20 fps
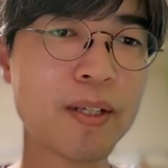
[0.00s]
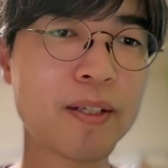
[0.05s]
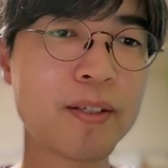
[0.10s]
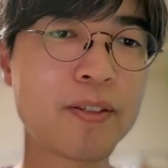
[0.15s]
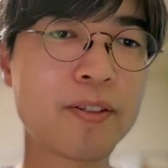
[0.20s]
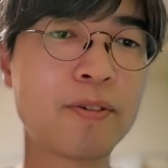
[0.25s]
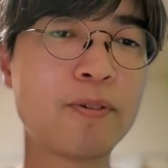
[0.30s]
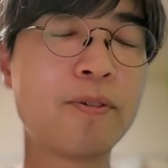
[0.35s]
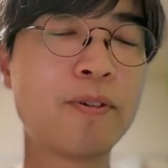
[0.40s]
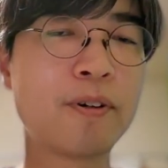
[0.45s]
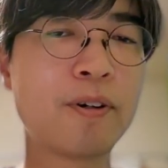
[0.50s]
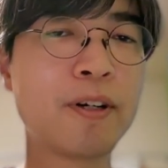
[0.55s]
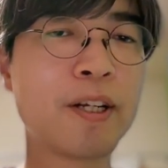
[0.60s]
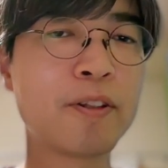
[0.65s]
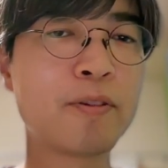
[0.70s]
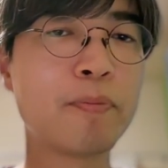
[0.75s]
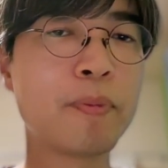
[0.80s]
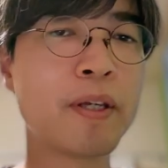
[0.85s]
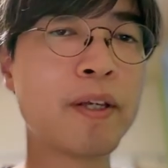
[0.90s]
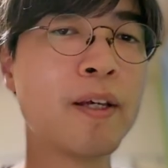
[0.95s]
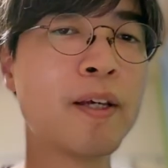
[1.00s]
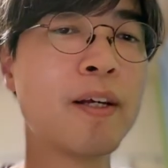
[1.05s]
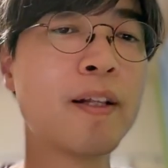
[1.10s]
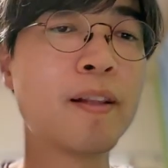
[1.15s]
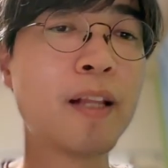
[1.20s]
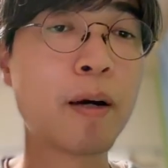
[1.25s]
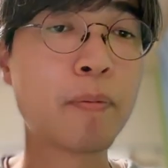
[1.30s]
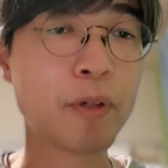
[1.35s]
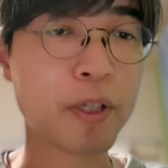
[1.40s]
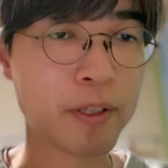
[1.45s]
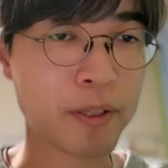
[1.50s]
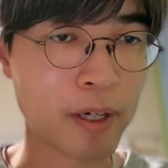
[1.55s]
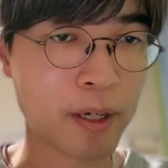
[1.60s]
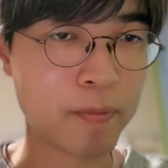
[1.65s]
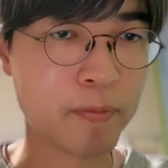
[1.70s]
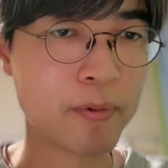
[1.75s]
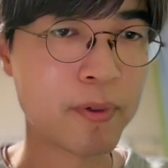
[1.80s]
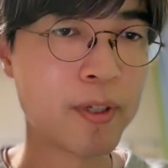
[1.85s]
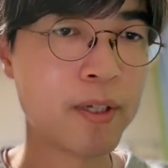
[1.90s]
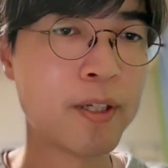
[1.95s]
So let me wrap it
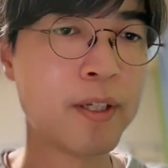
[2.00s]
up.